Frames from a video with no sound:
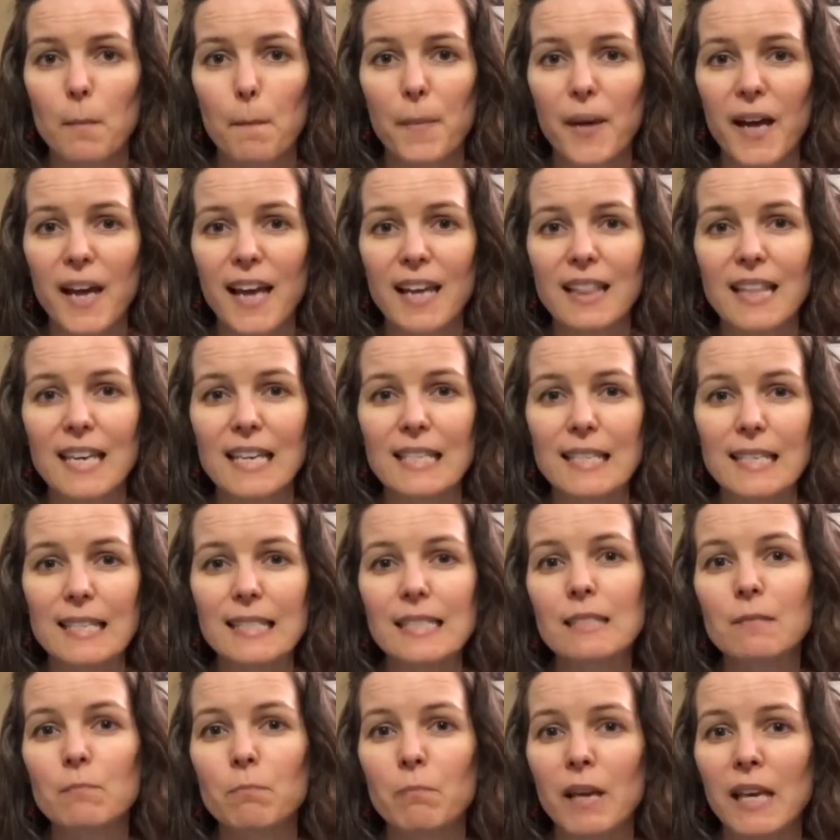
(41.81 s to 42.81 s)
but that
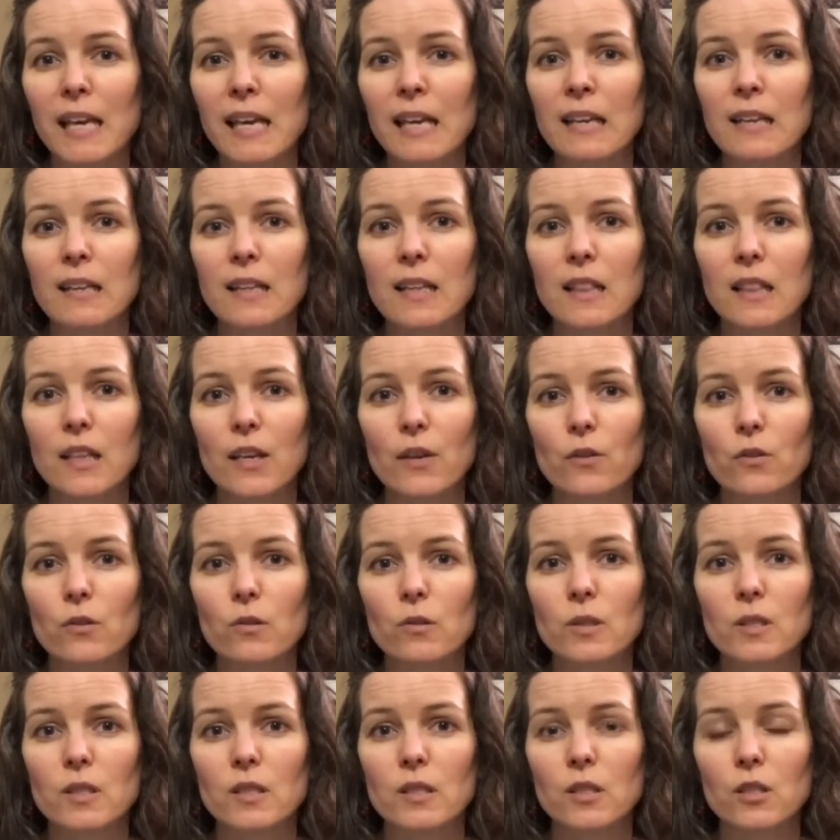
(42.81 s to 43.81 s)
doesn't mean that
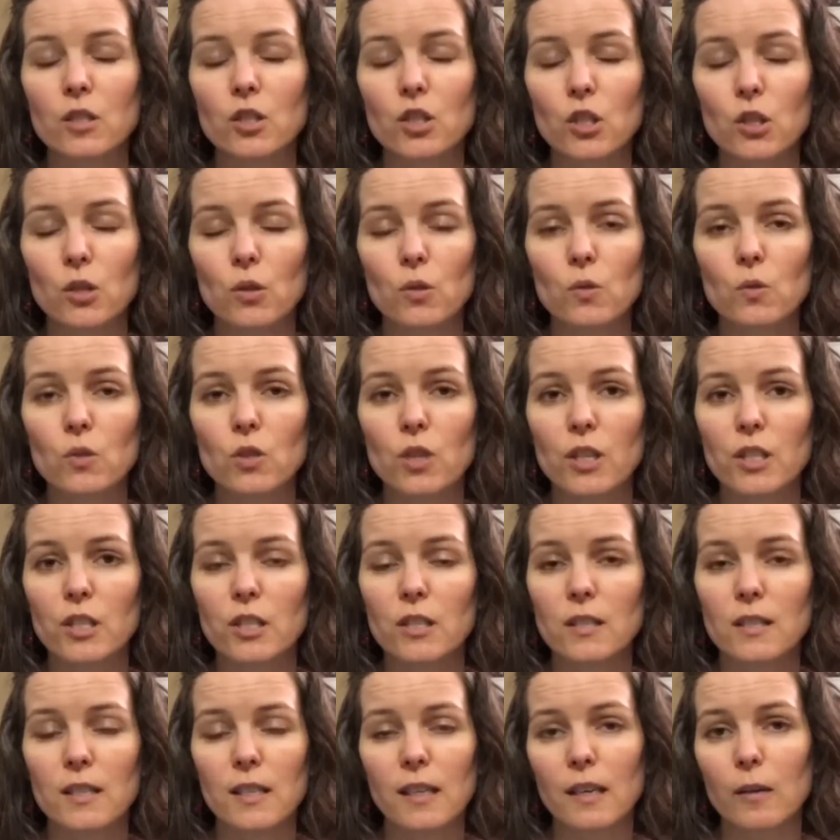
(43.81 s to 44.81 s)
those shoes are
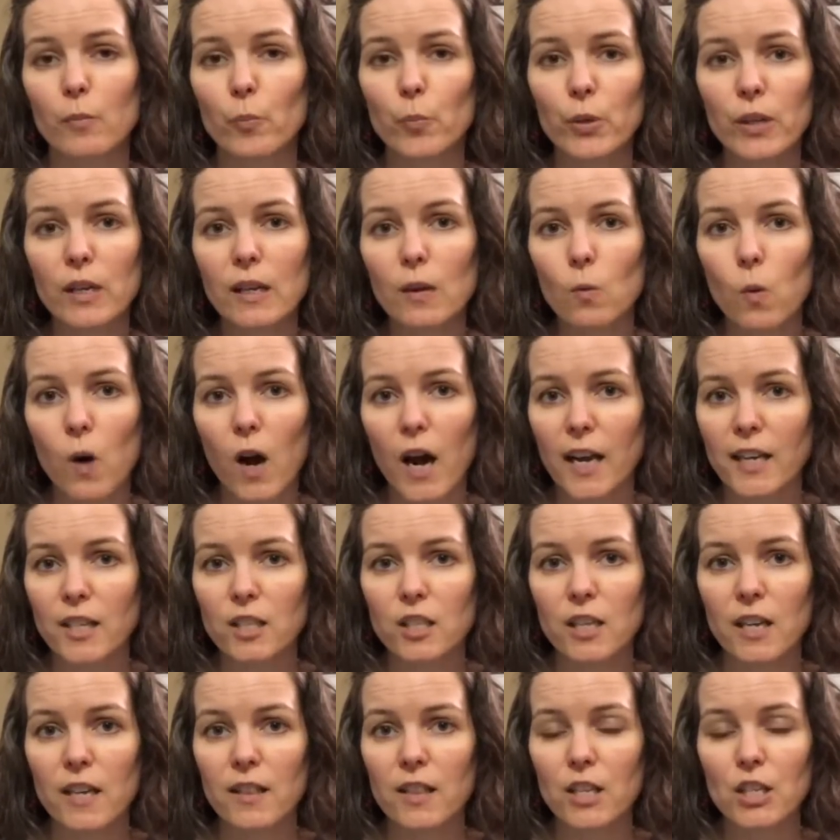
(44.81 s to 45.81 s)
just a complete wash
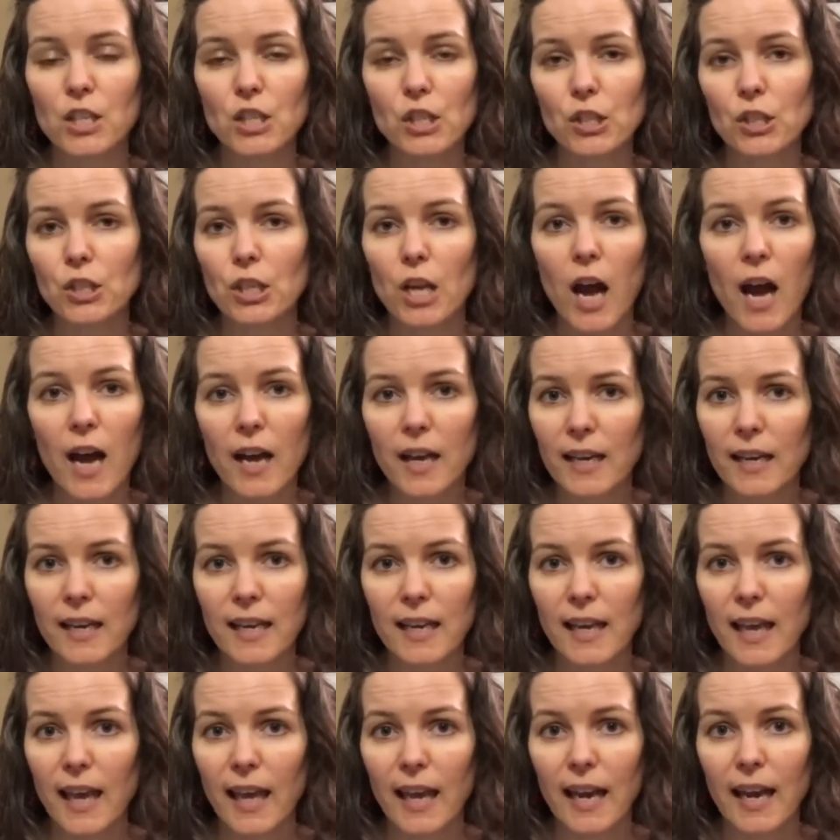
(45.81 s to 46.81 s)
and that you're not going to
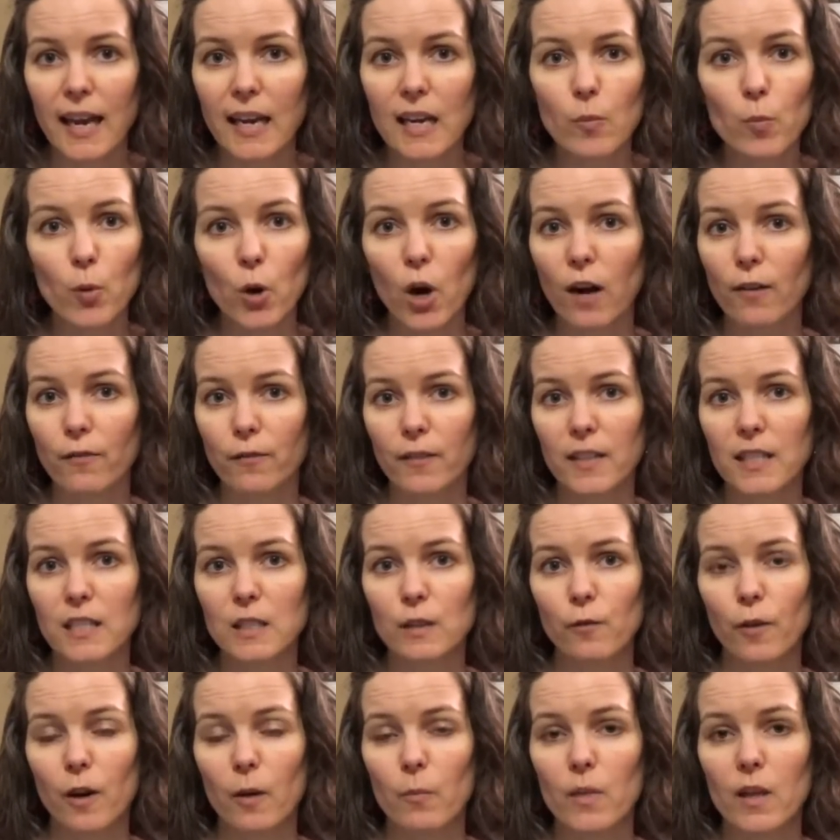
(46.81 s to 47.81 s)
get any
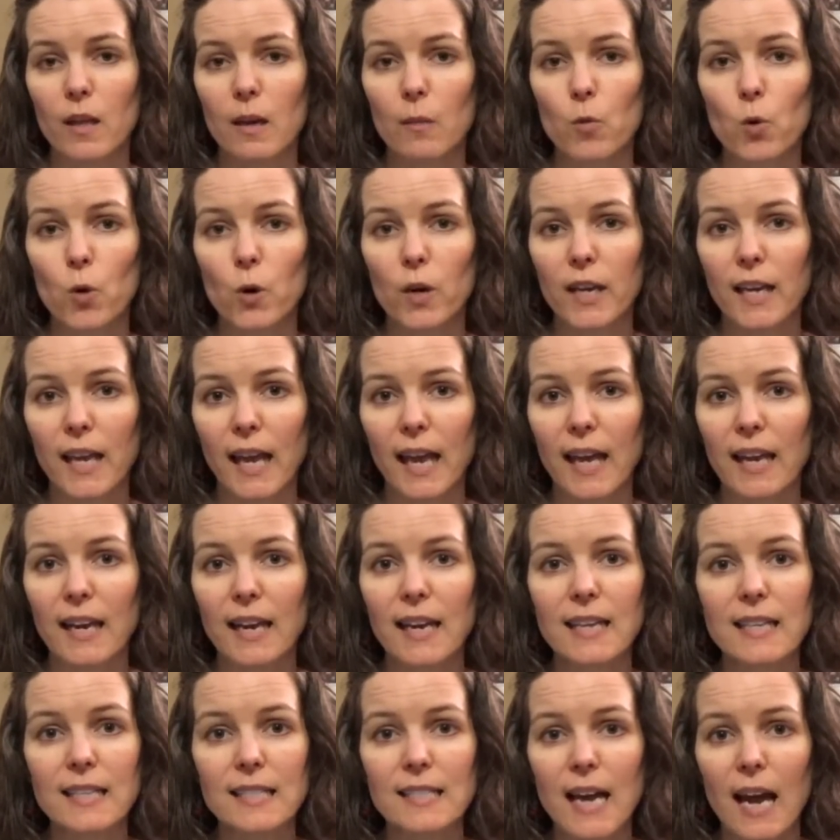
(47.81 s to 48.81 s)
profits from them or get
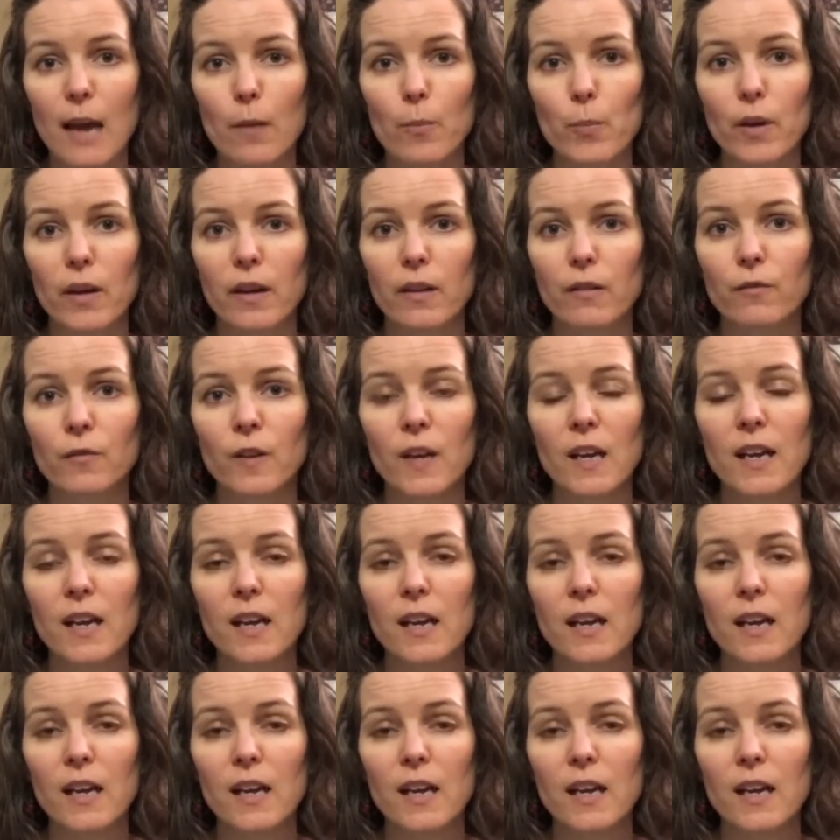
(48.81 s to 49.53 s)
any type of